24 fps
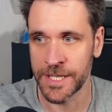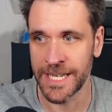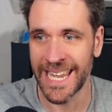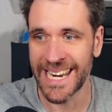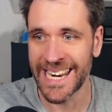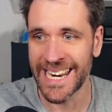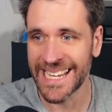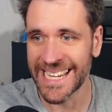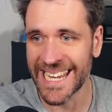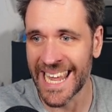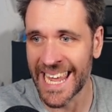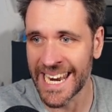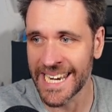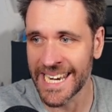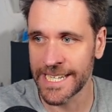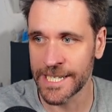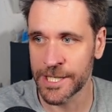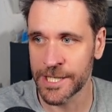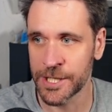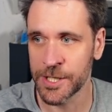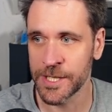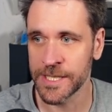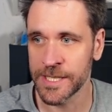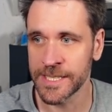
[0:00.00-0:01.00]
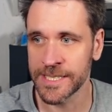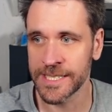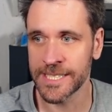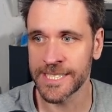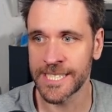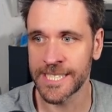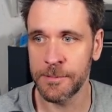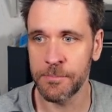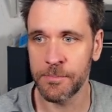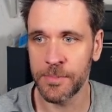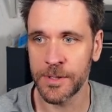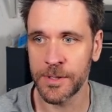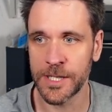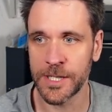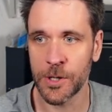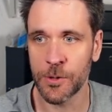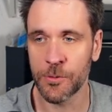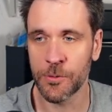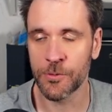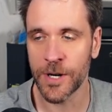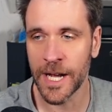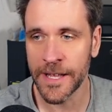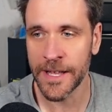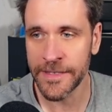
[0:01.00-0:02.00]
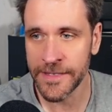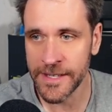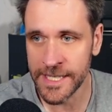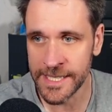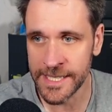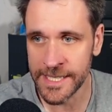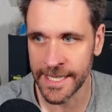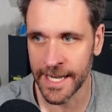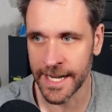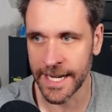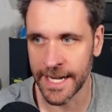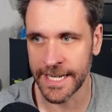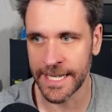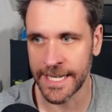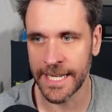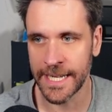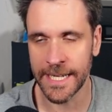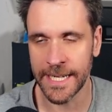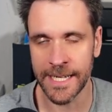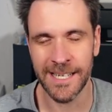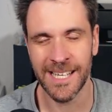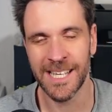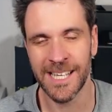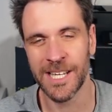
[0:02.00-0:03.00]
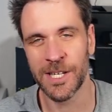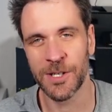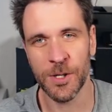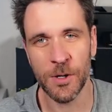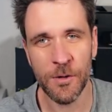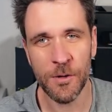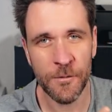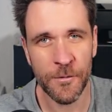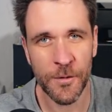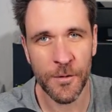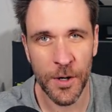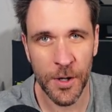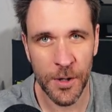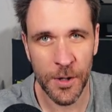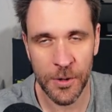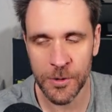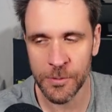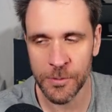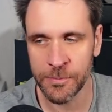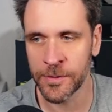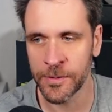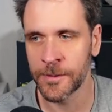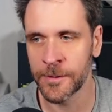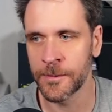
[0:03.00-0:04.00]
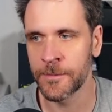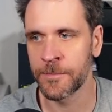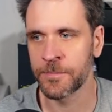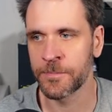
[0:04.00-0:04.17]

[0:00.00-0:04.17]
And again, it's just a simple, run this line here, no for loop.